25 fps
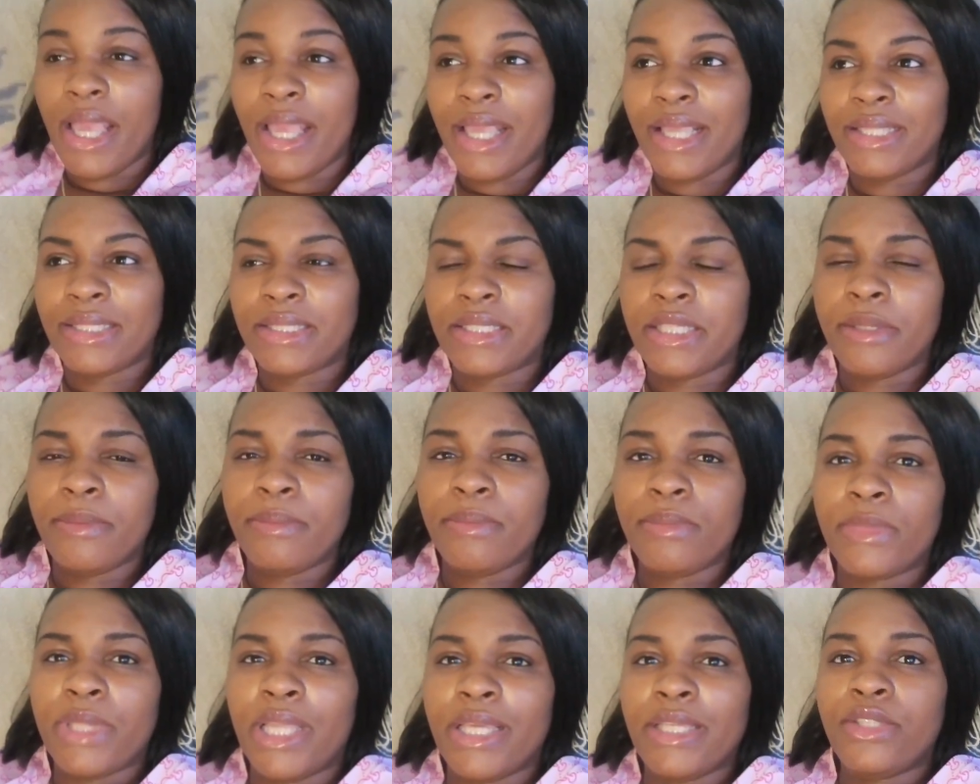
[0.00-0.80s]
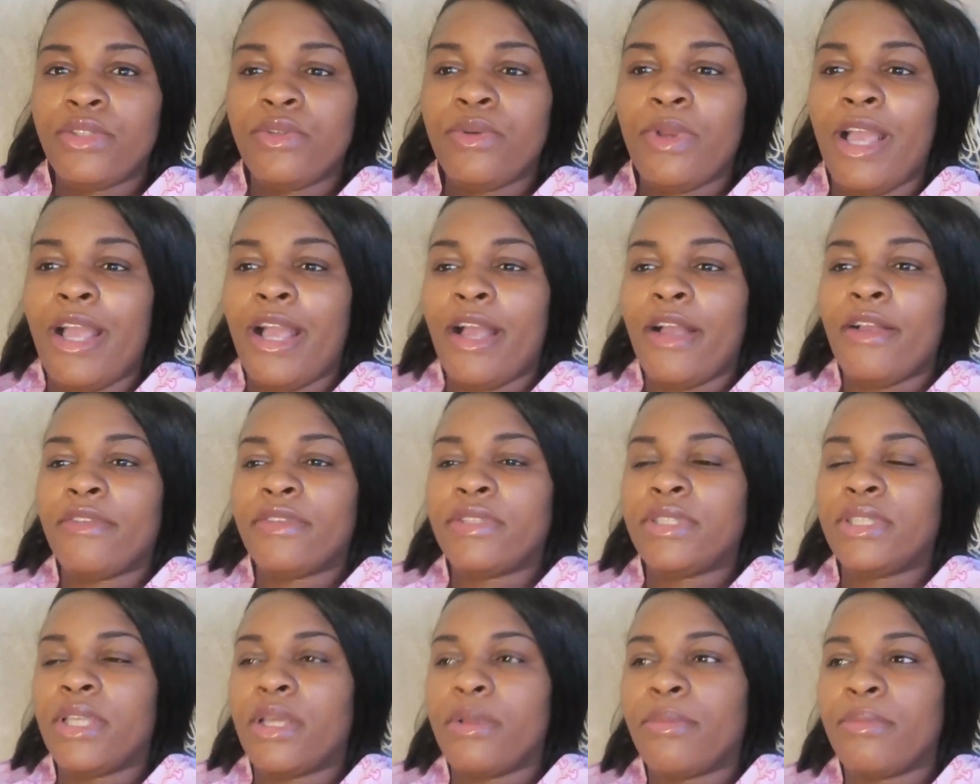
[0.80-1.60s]
And some, they do have
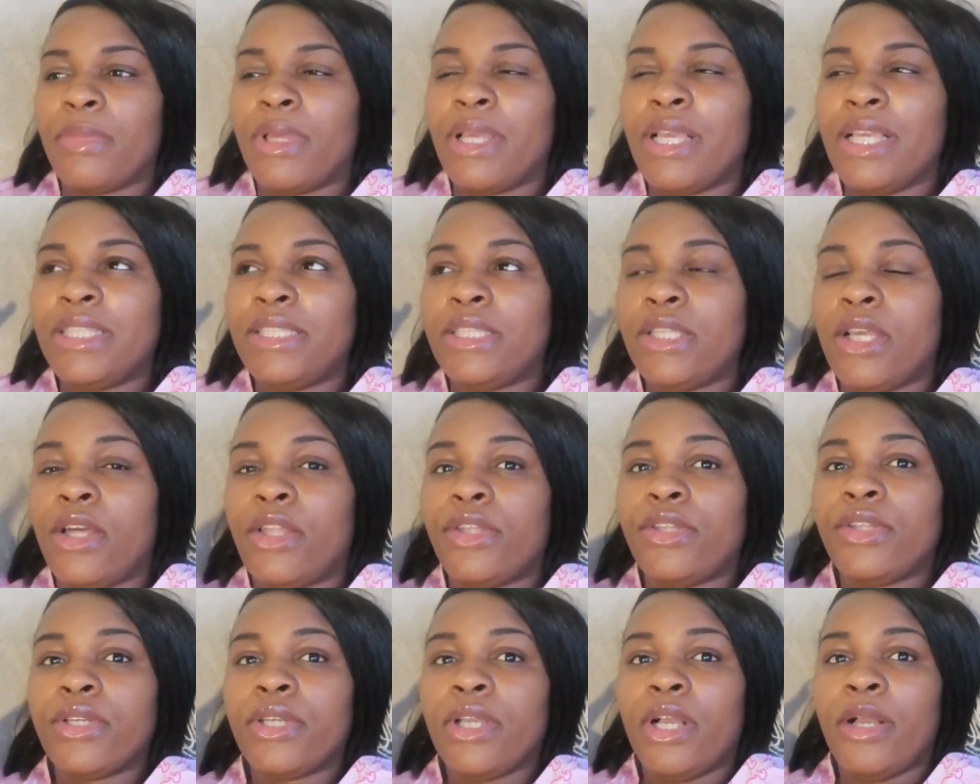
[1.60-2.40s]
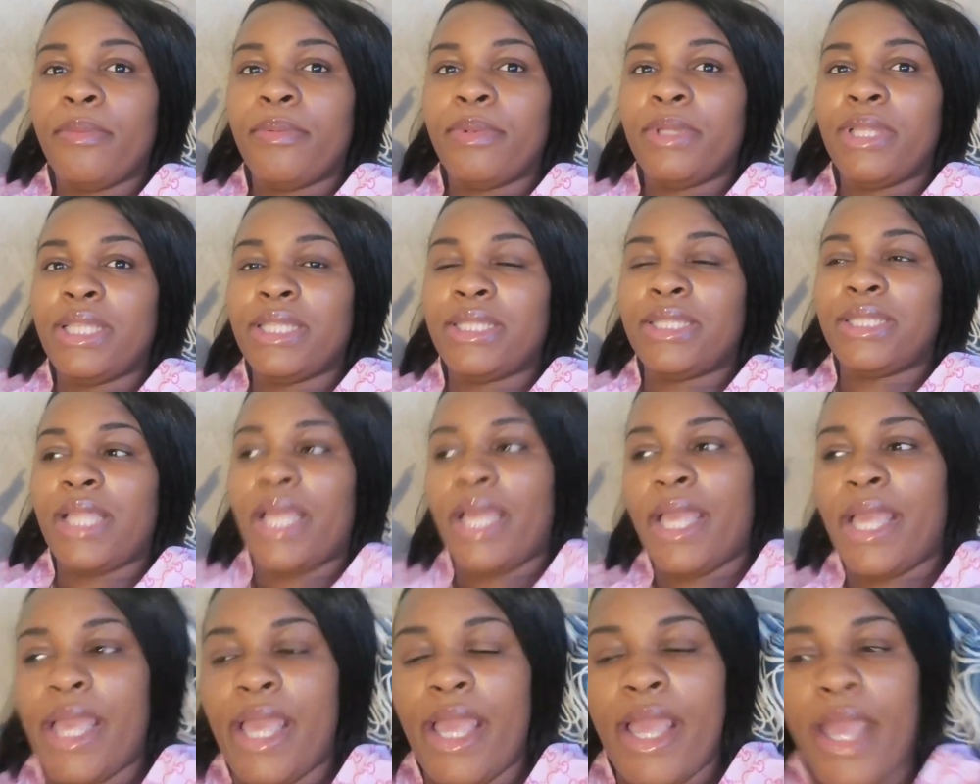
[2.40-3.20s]
some, it's other companies
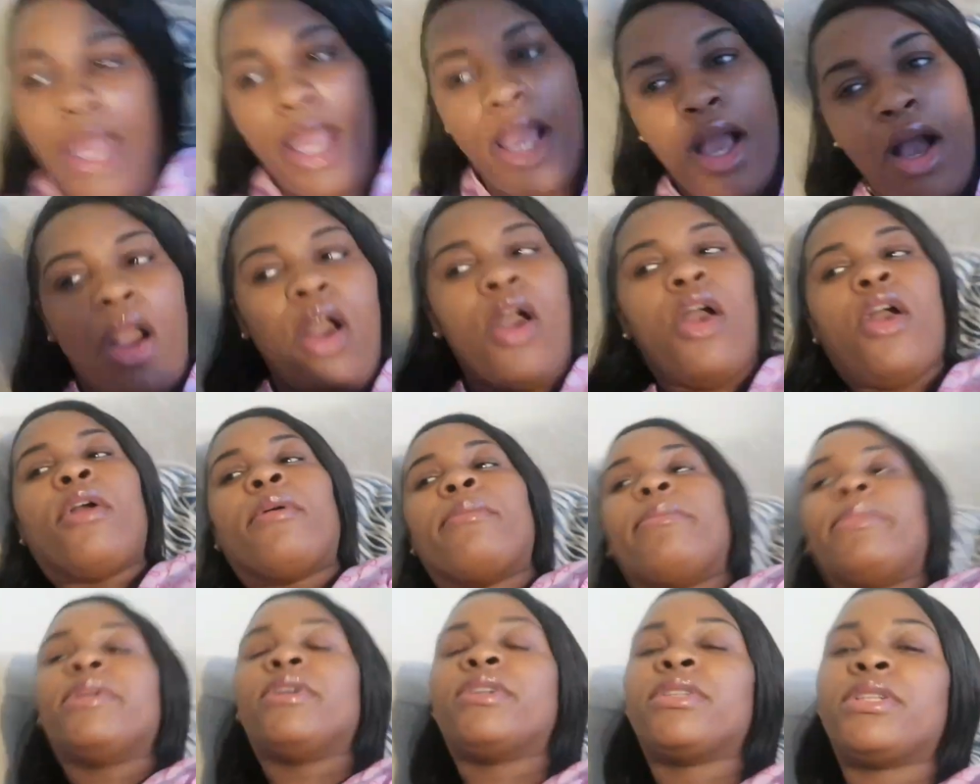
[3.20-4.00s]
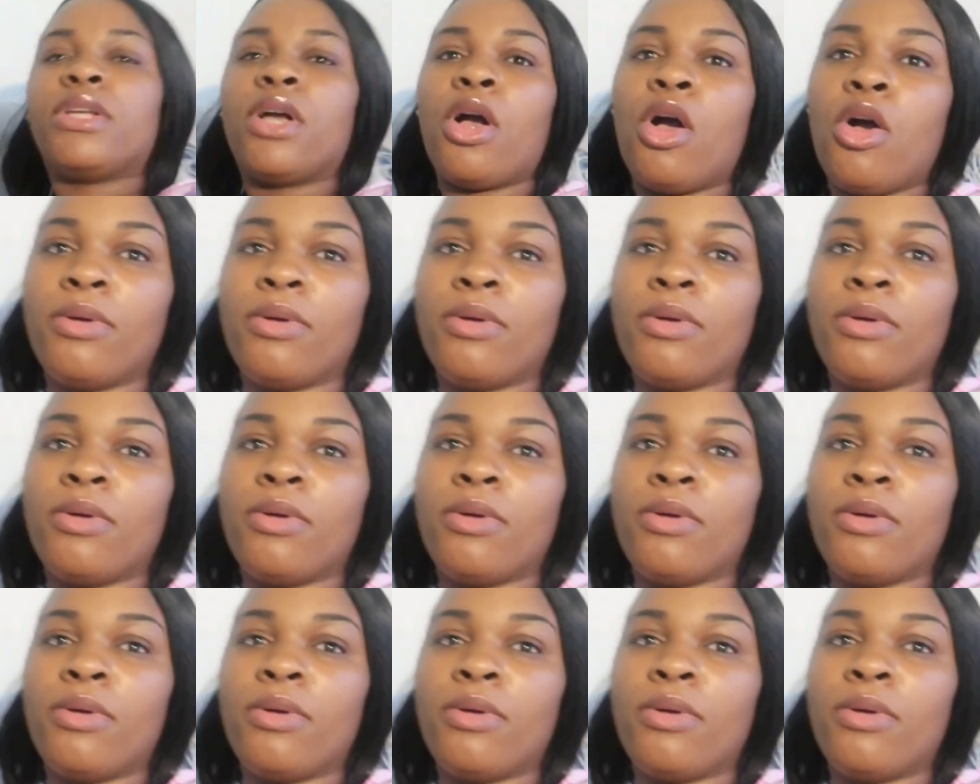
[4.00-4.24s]
that are building